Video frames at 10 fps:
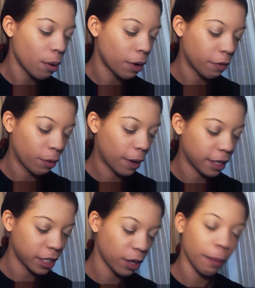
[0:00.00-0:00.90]
whatever you want,
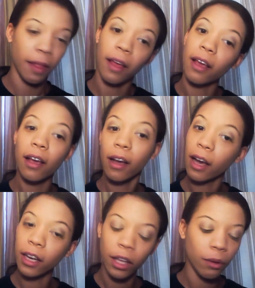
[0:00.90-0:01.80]
and still be like
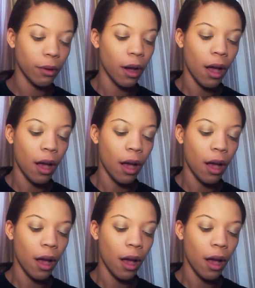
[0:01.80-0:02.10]
kind of cute.